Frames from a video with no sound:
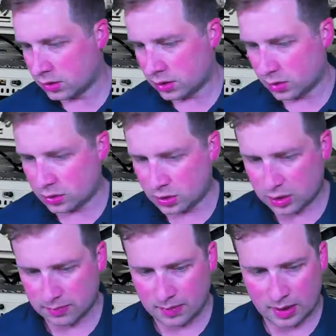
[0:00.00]
those are
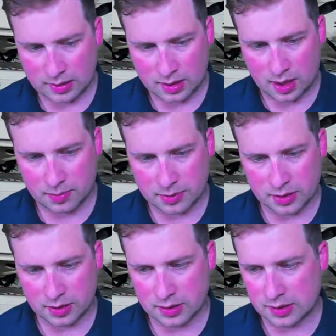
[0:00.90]
some nice
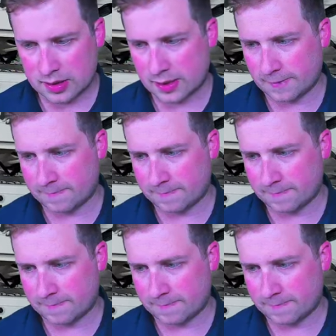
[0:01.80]
options.